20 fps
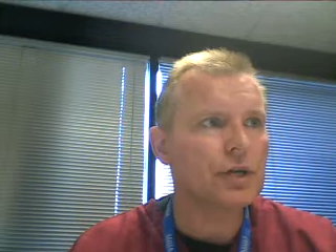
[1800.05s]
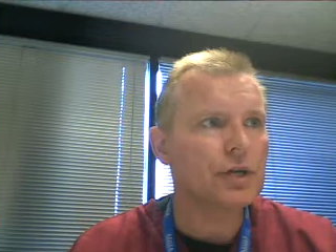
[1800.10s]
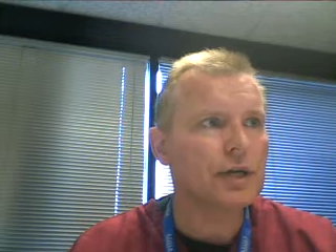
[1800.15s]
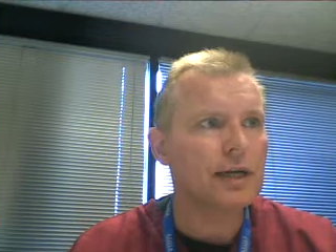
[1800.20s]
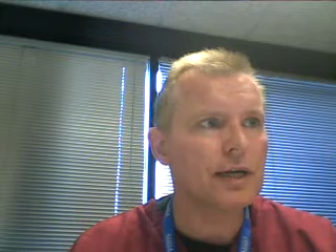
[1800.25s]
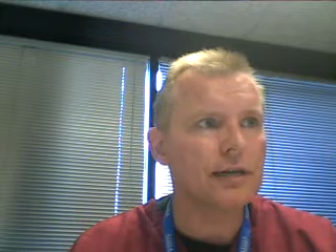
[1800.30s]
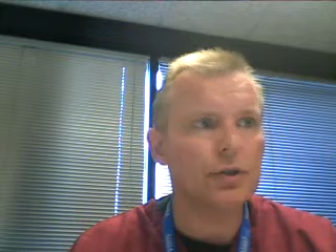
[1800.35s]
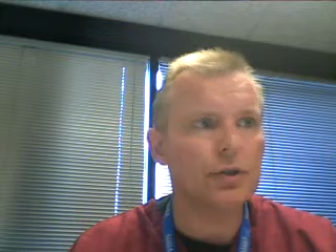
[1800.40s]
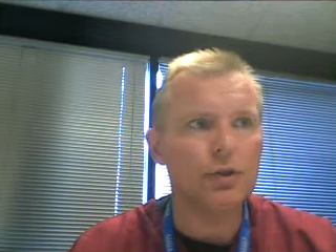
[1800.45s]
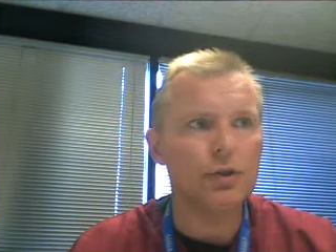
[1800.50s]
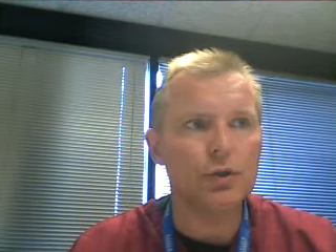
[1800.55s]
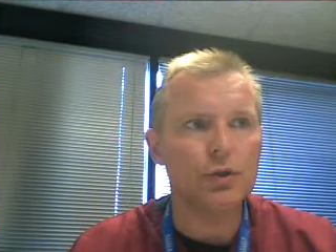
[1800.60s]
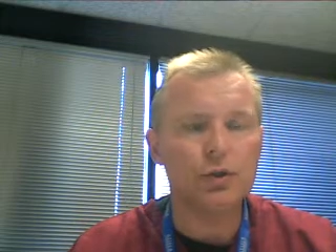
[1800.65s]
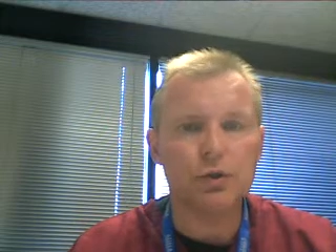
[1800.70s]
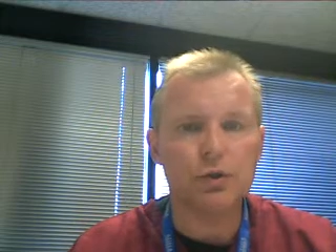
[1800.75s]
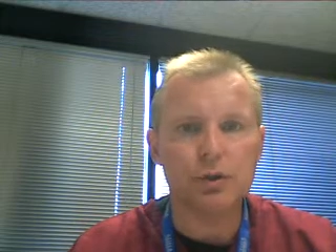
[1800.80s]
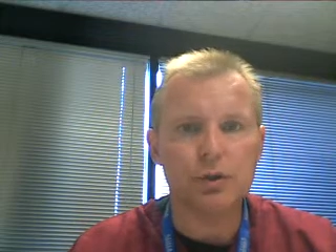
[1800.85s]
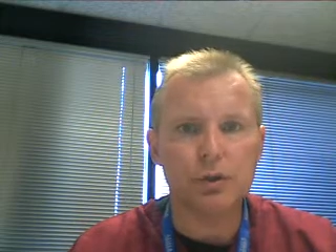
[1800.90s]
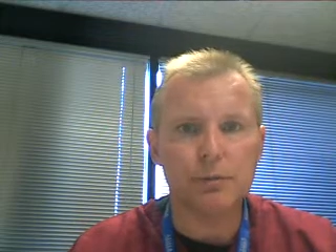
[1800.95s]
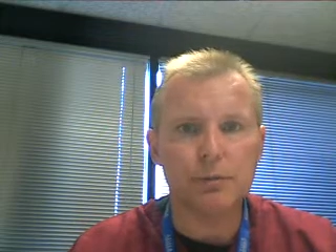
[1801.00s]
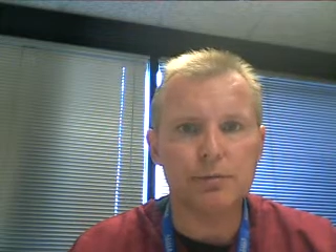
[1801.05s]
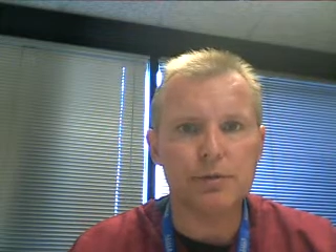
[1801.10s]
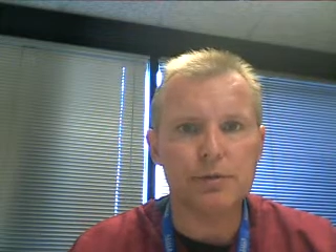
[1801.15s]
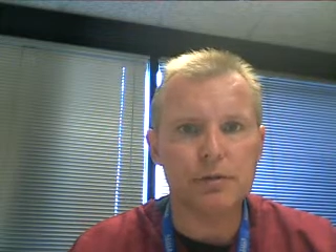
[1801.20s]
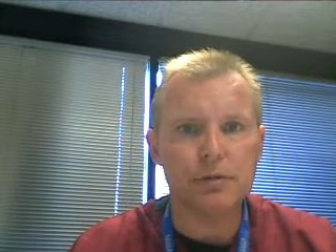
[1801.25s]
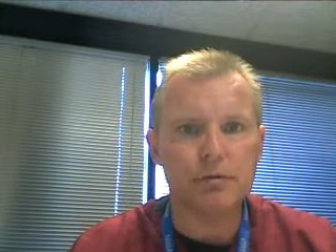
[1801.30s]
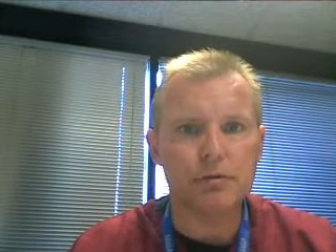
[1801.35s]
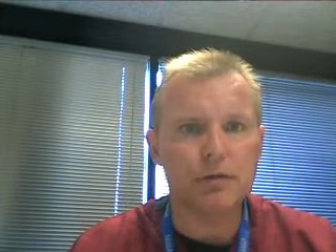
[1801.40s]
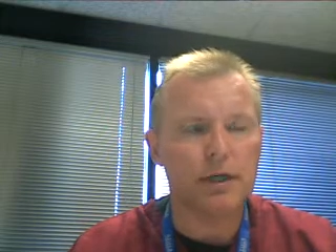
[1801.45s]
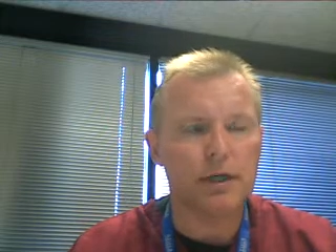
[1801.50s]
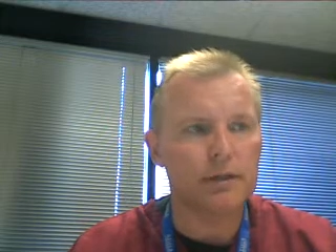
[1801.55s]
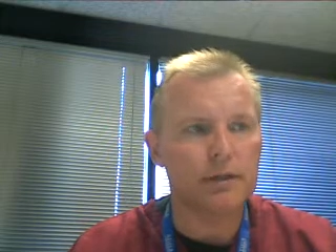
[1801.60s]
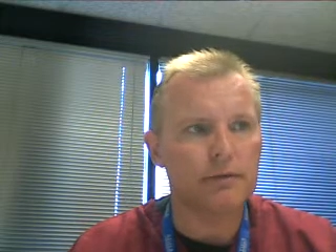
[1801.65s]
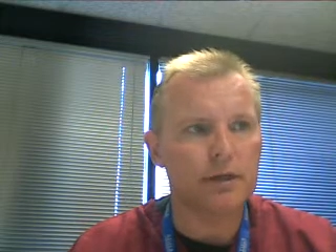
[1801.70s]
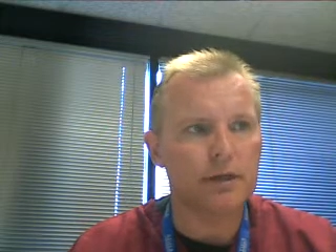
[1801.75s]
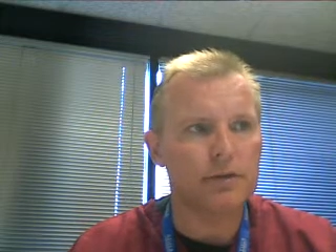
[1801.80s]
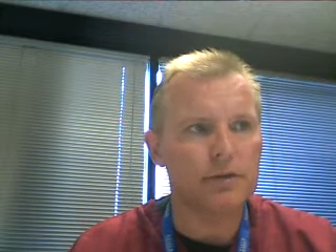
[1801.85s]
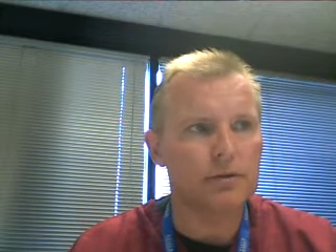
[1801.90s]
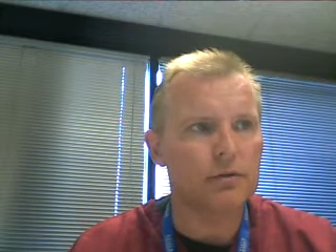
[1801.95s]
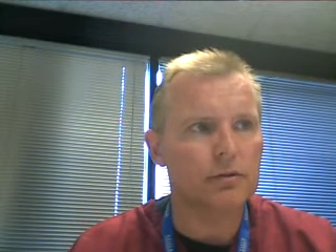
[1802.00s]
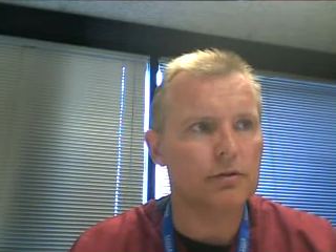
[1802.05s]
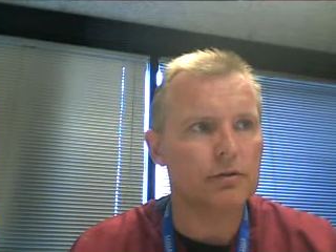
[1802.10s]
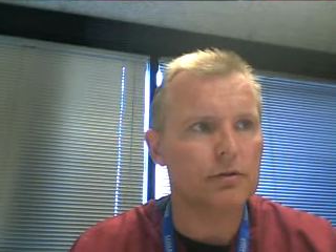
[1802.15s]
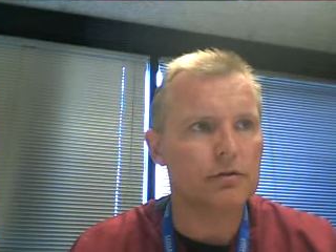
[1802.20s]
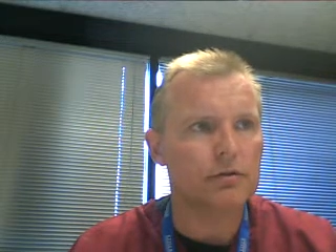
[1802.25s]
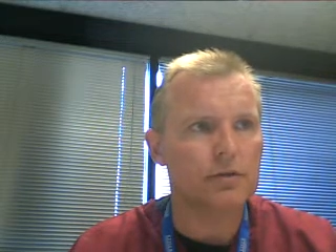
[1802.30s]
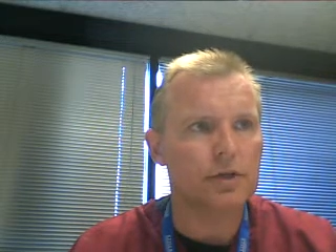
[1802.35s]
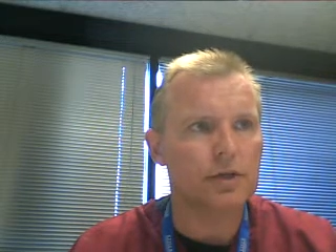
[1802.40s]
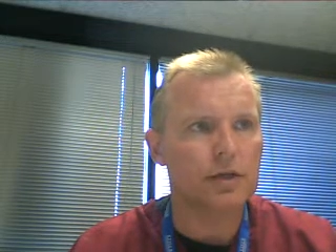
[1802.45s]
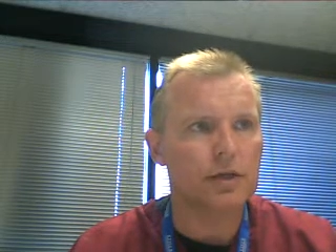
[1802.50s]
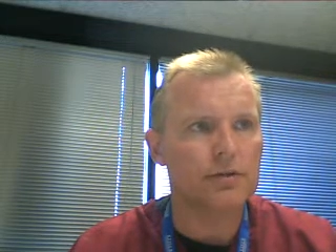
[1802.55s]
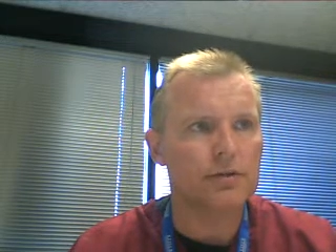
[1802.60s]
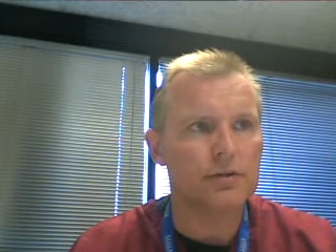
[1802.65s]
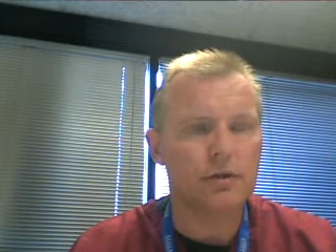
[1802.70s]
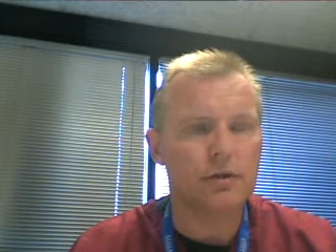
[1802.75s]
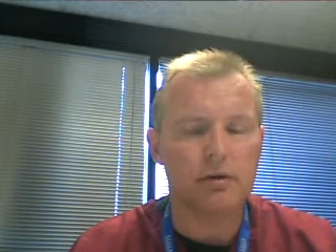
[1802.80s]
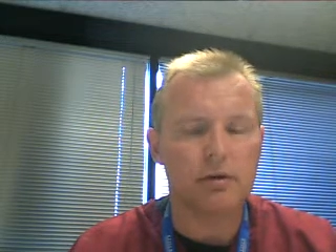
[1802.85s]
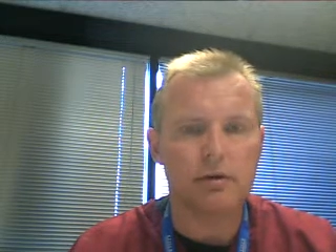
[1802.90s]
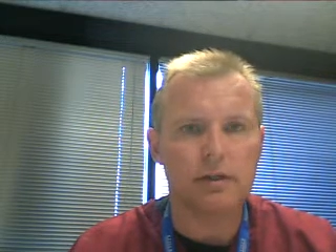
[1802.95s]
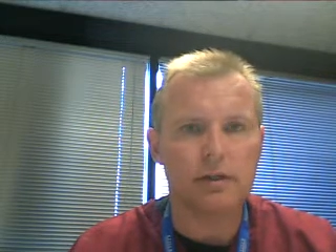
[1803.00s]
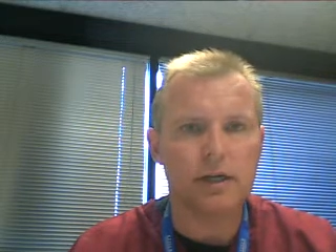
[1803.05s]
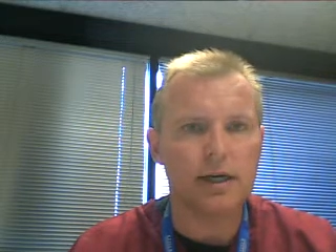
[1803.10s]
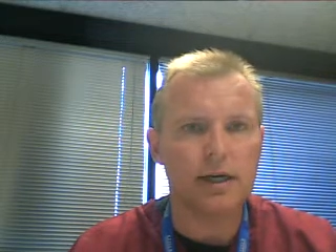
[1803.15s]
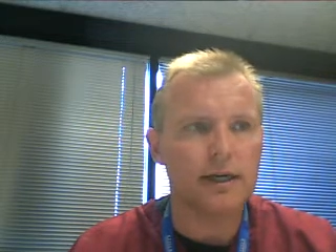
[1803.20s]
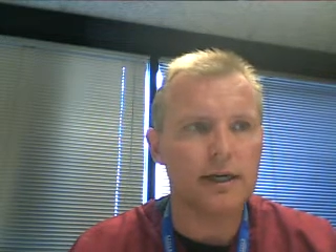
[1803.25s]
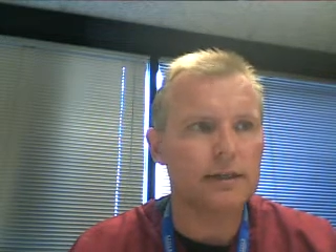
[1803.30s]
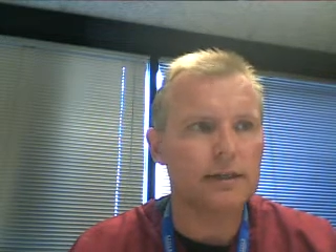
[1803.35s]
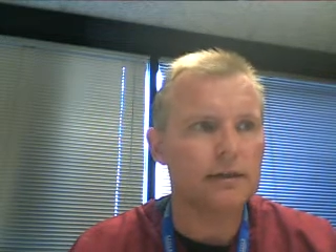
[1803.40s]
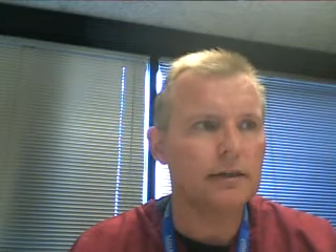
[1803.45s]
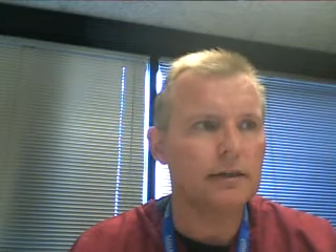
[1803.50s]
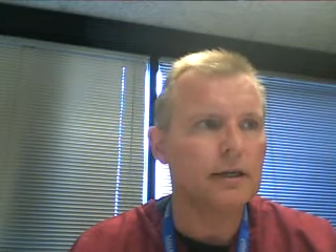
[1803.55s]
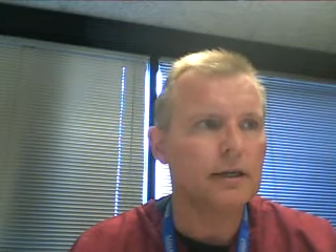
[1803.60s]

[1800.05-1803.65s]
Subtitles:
gait YouTube, so I advise you to just go on that.